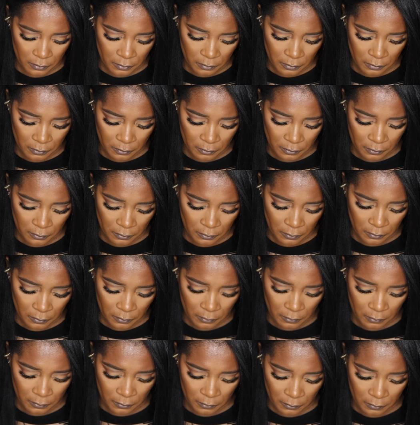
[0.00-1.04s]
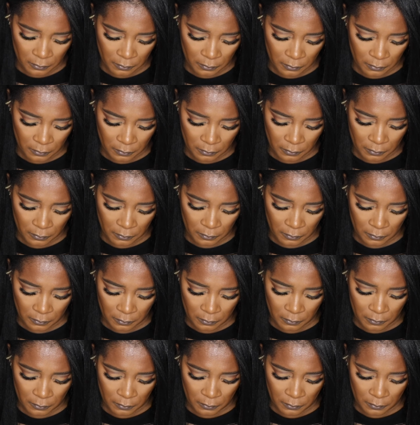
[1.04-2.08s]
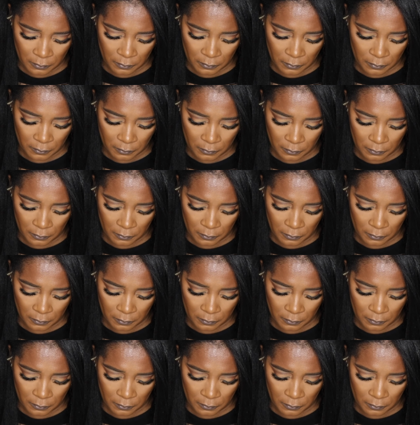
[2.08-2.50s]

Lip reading: Nobody speaks.